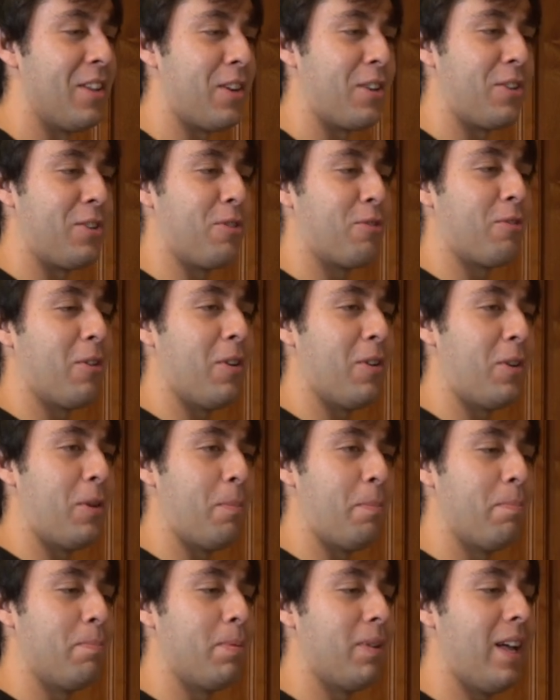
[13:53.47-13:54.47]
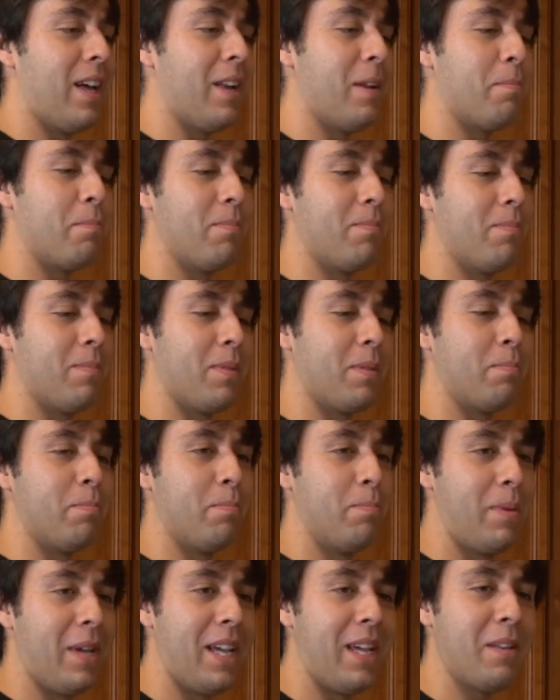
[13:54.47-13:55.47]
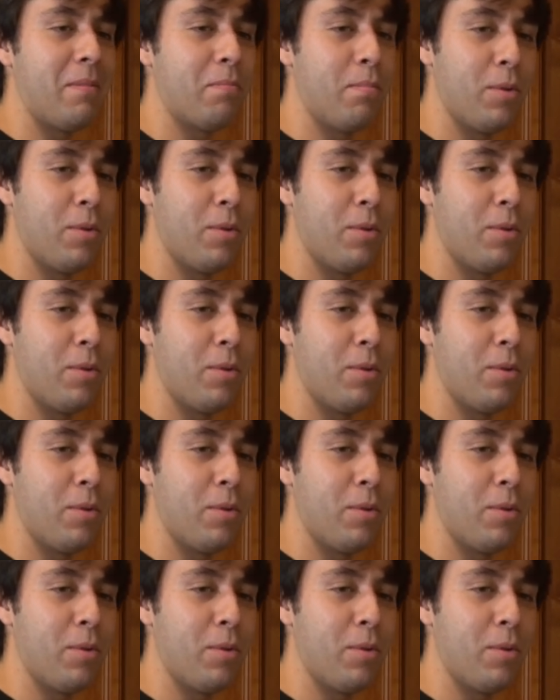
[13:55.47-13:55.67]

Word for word: You grow, you plant a bean